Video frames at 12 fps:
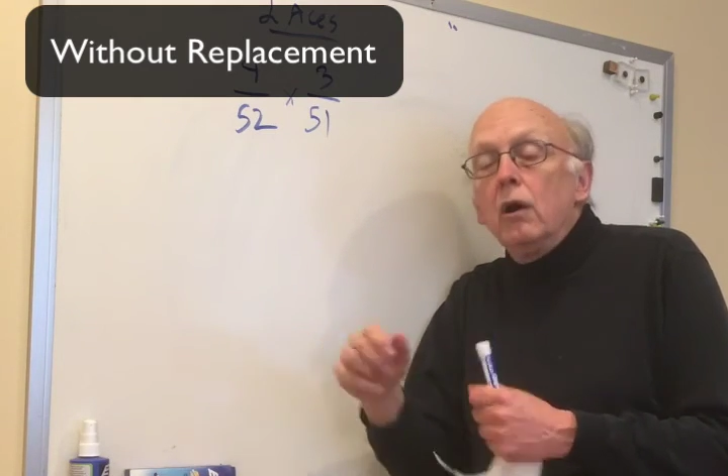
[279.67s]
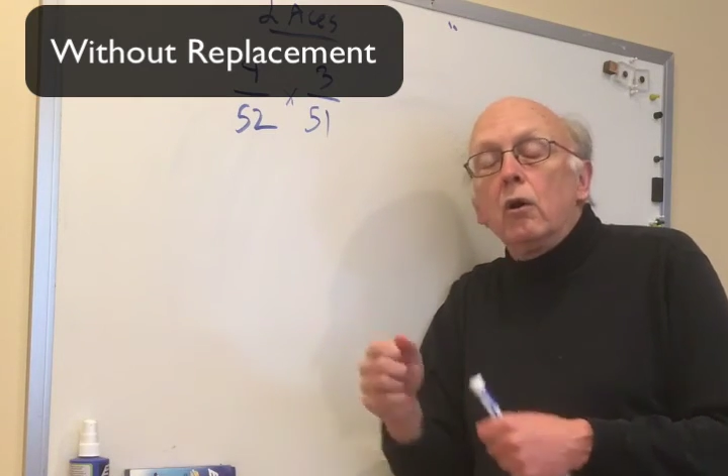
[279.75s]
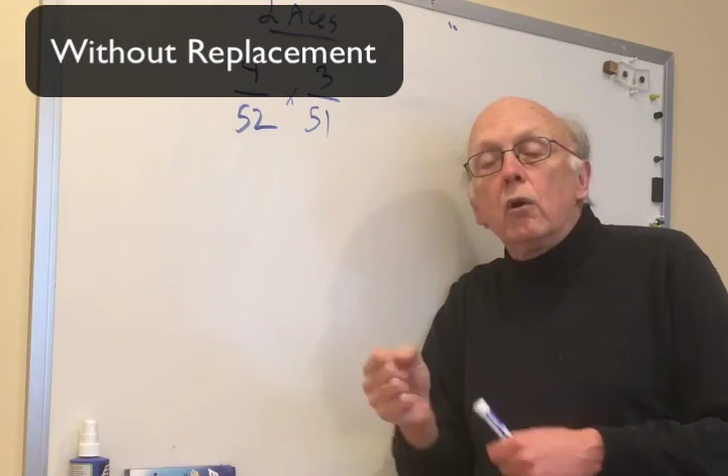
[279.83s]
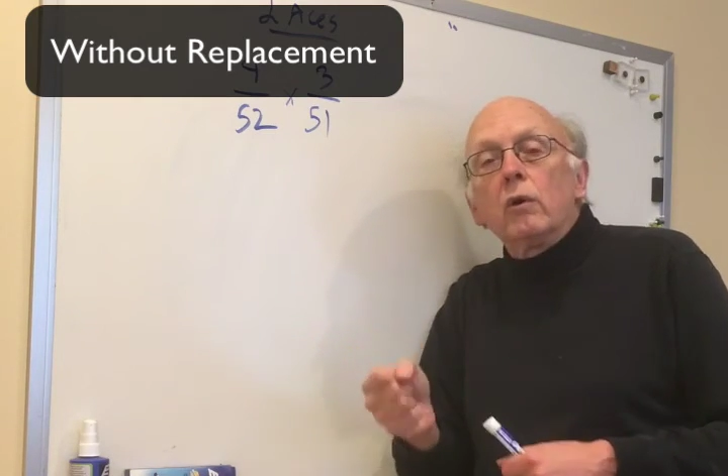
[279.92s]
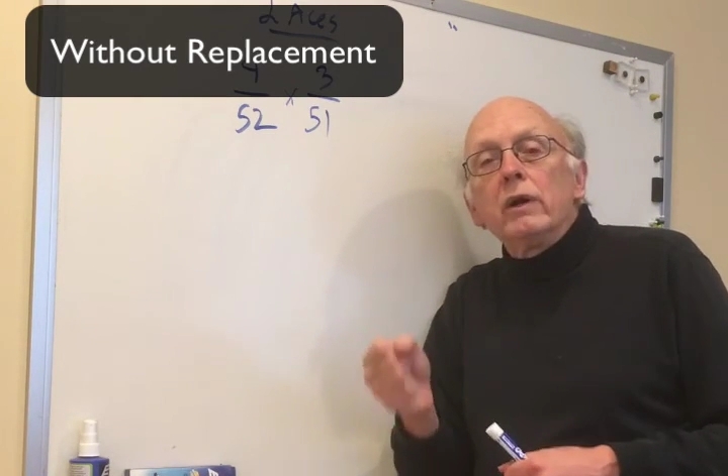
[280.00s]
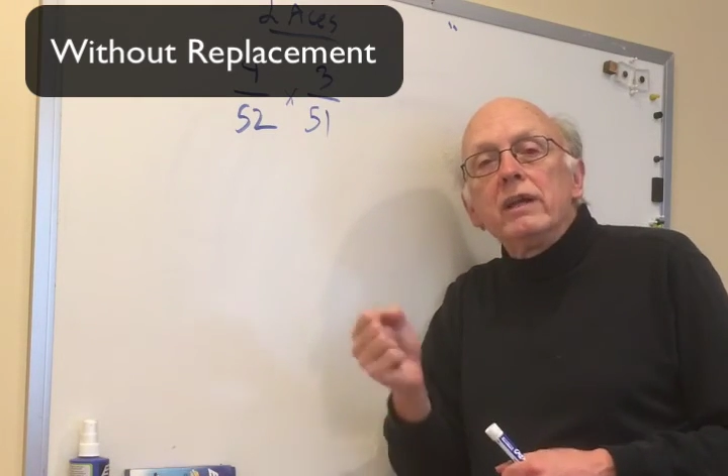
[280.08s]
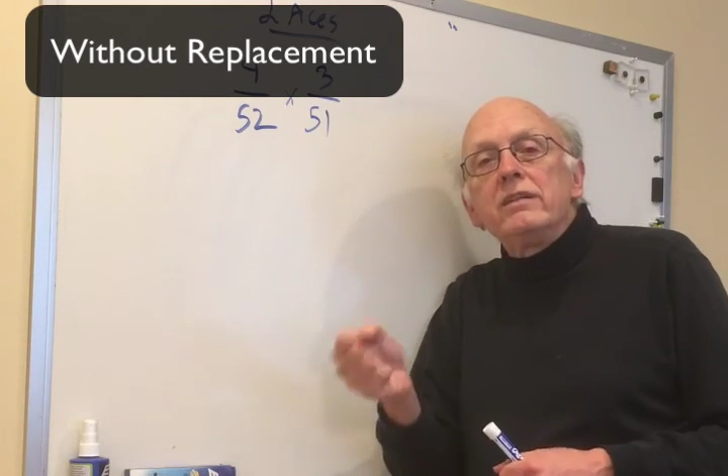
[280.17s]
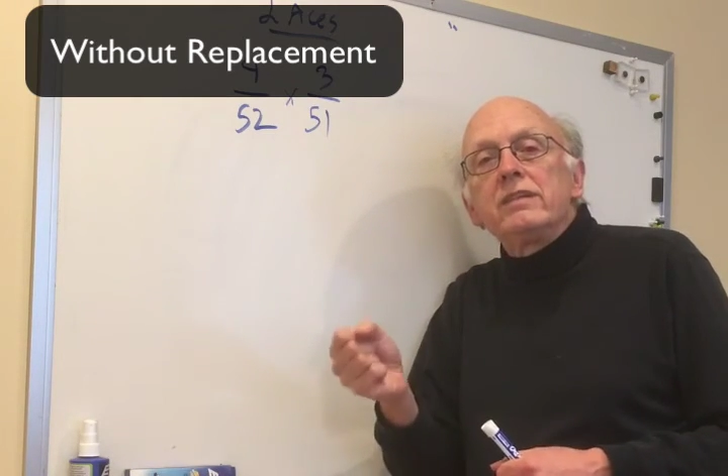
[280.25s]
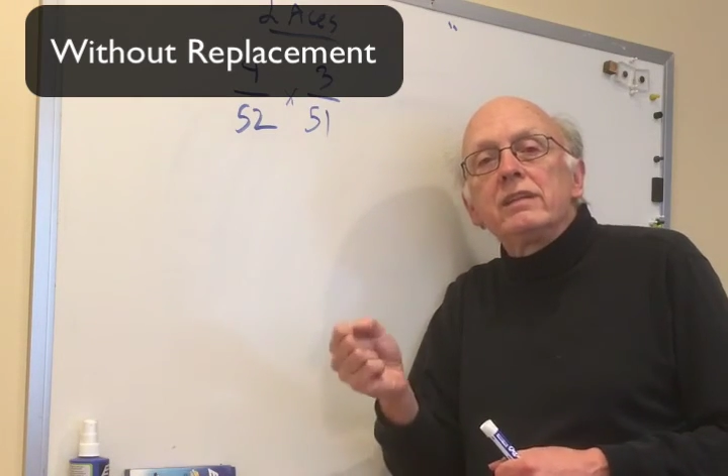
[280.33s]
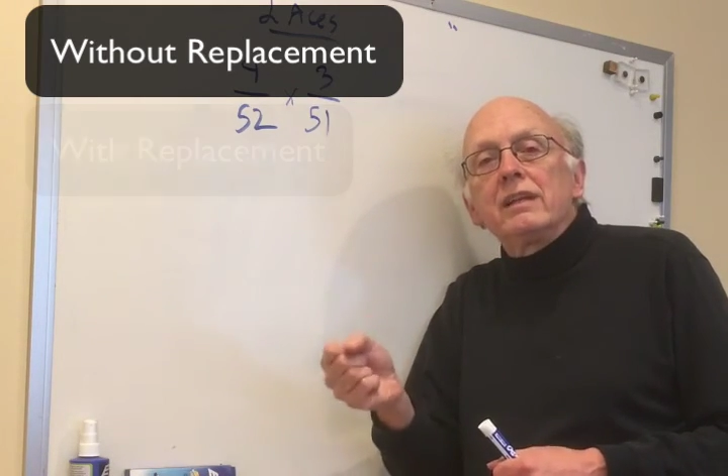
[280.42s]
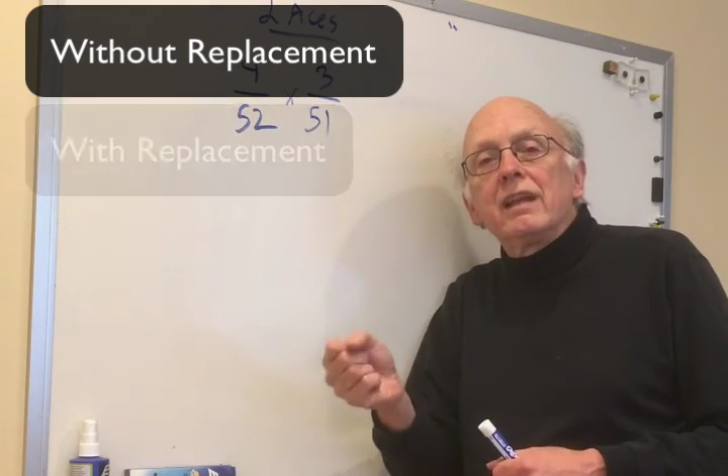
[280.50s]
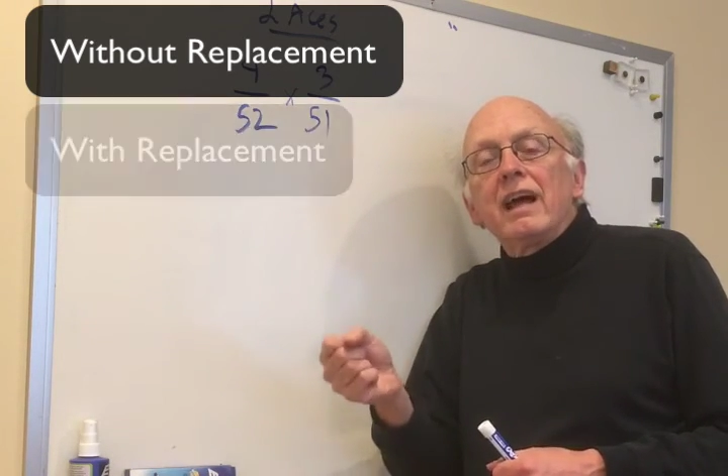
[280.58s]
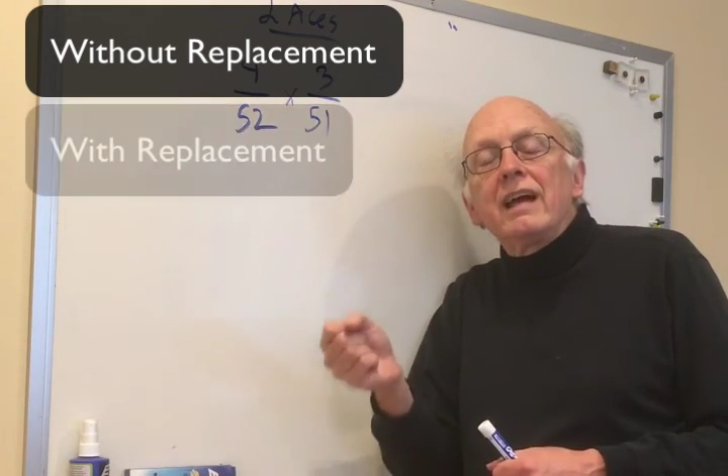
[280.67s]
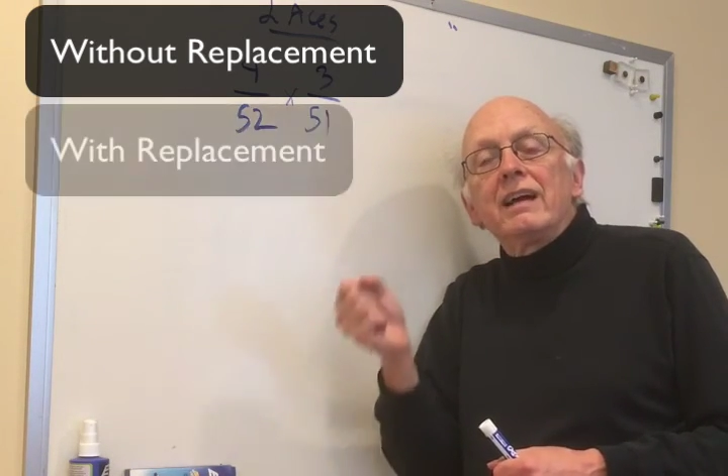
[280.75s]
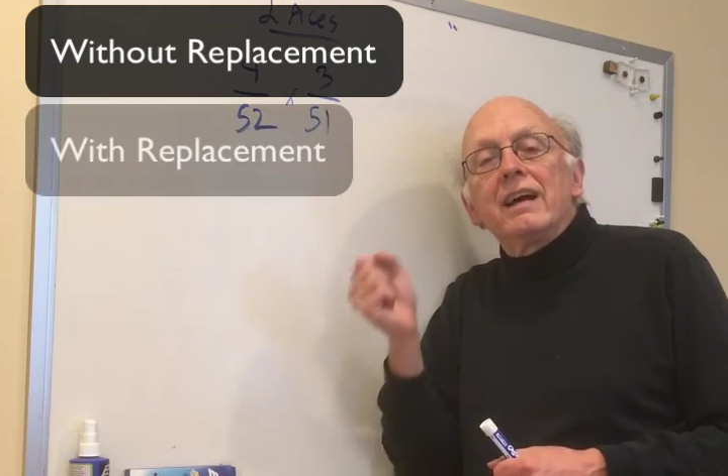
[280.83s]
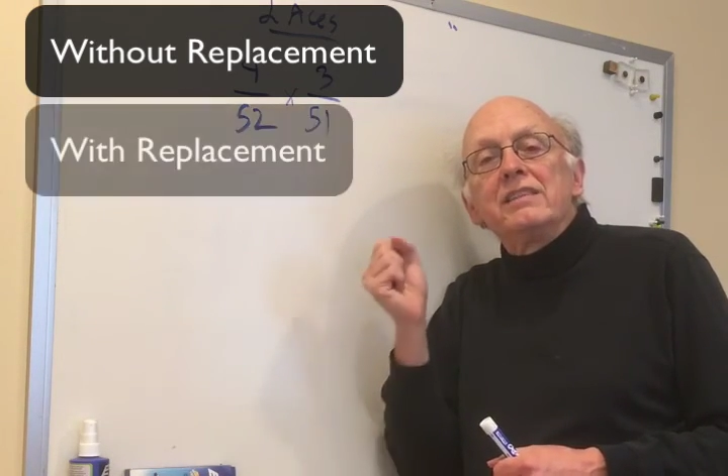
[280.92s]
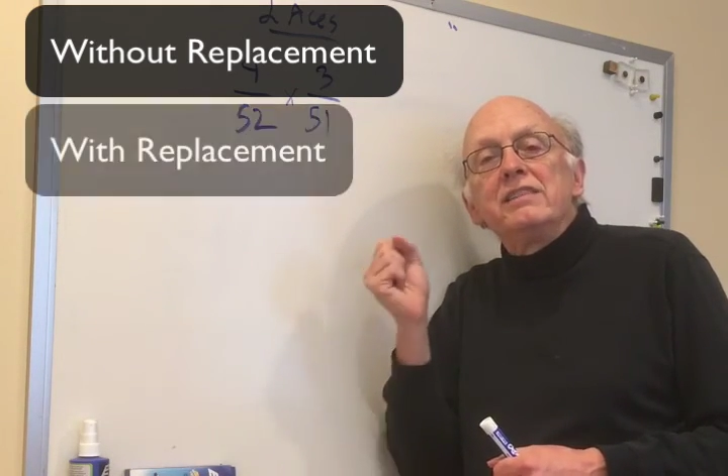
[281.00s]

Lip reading: Or is it like a